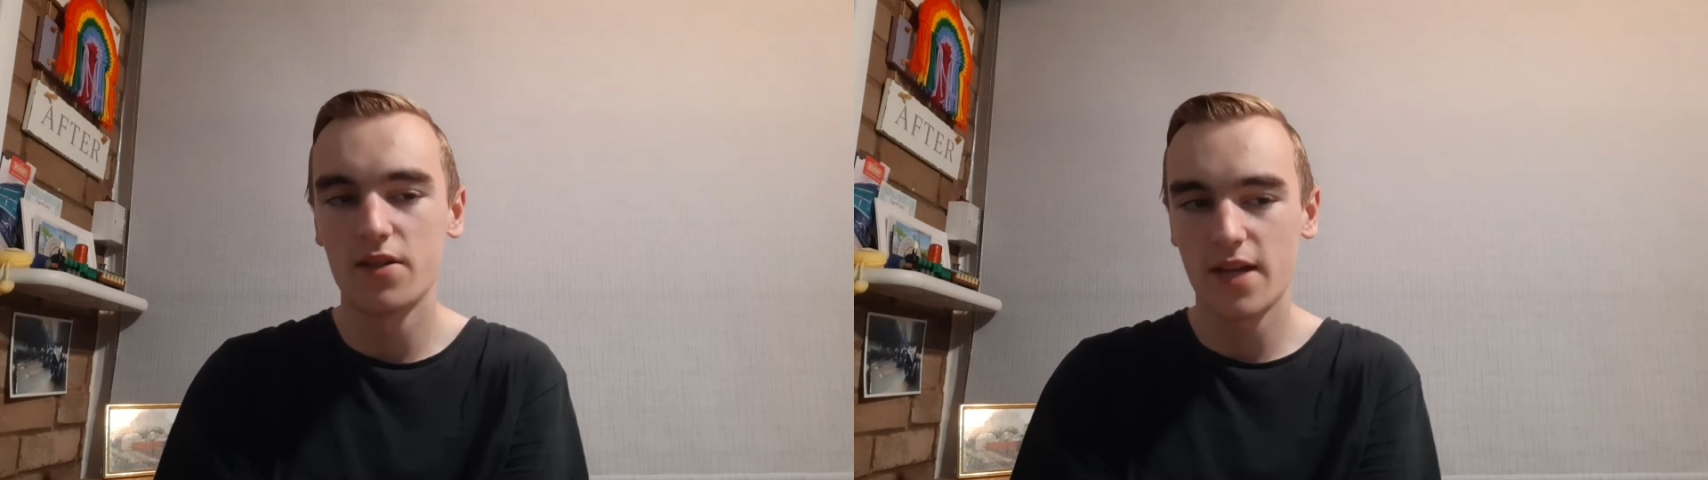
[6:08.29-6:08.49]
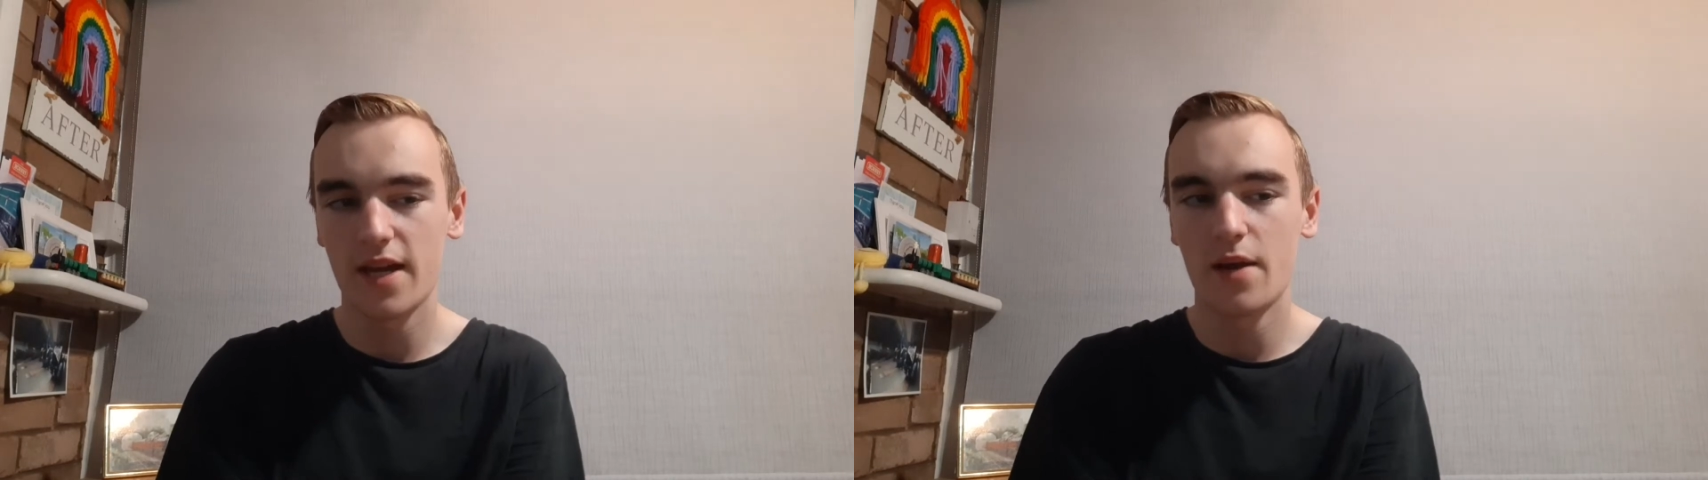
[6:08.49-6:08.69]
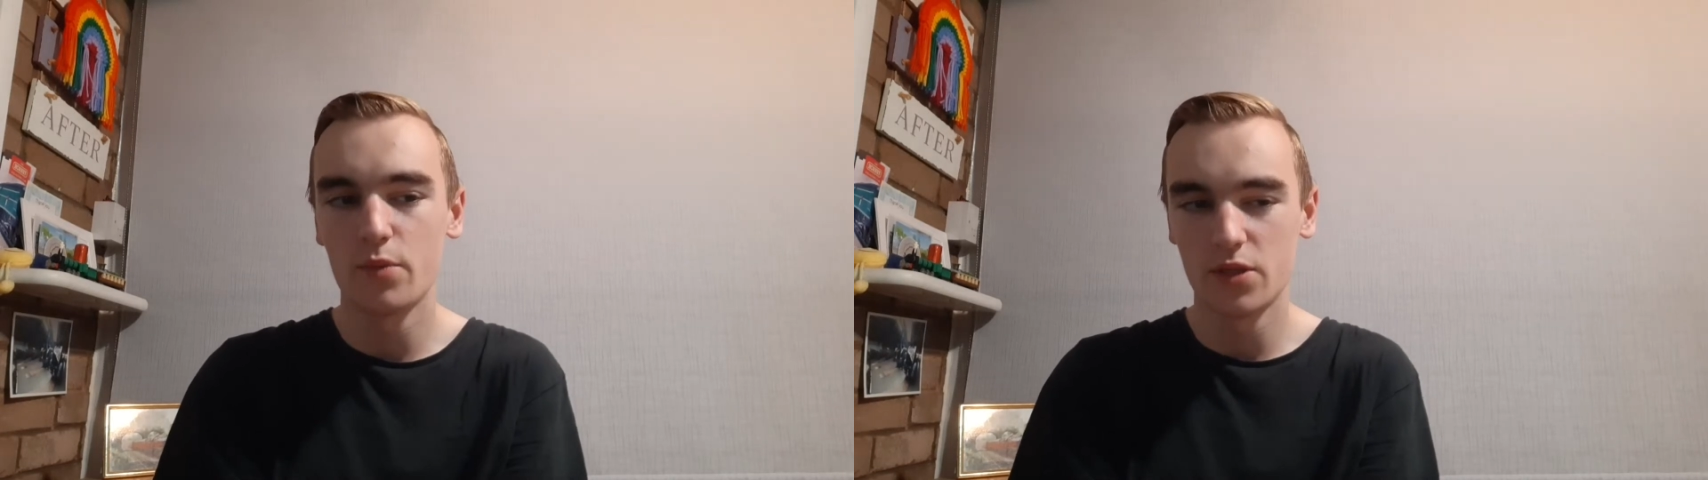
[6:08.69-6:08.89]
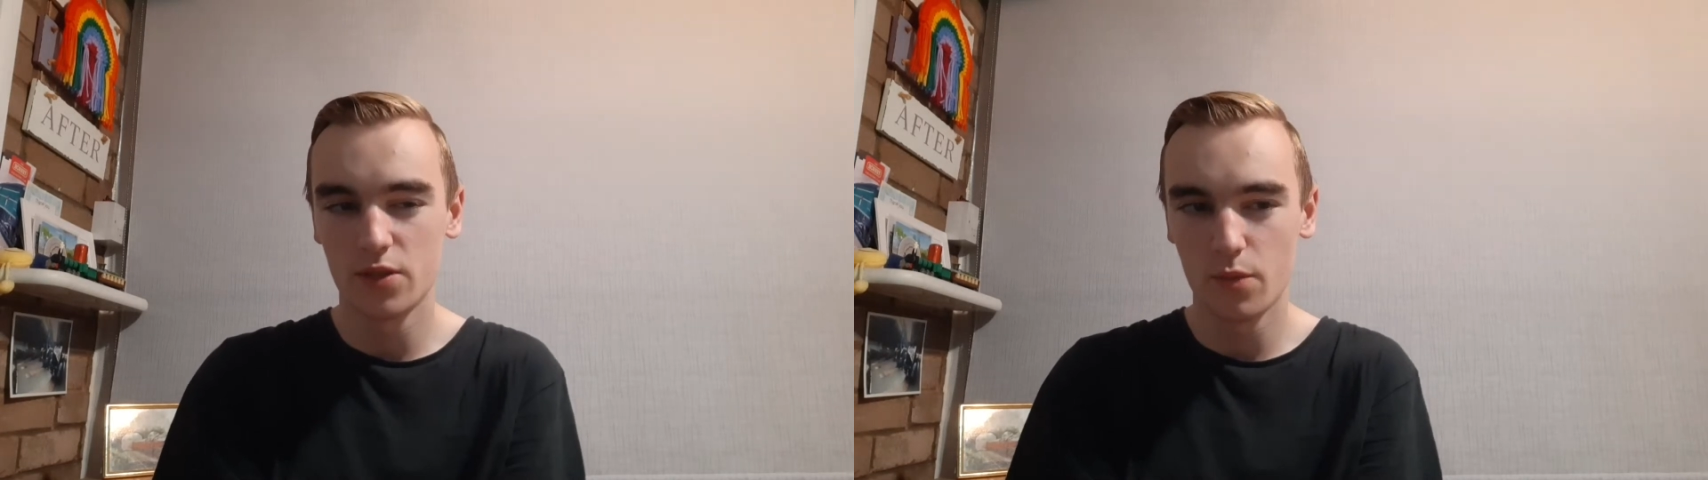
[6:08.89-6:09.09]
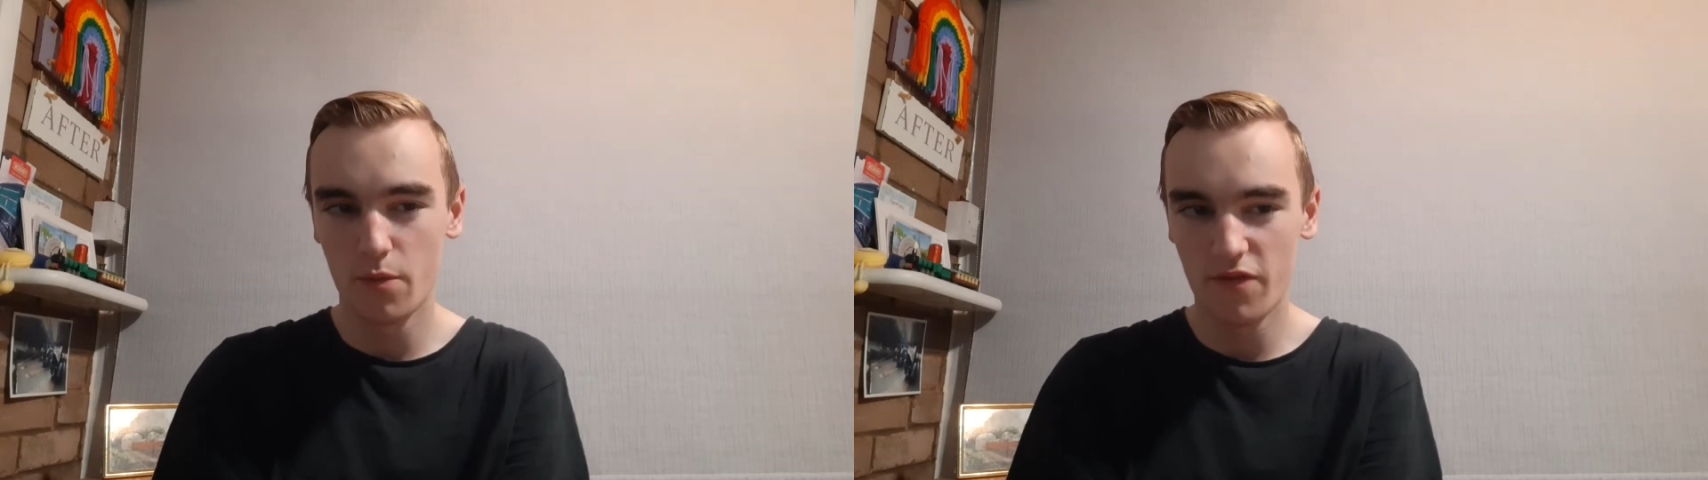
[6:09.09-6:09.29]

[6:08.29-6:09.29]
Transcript: Taycan, which is the one with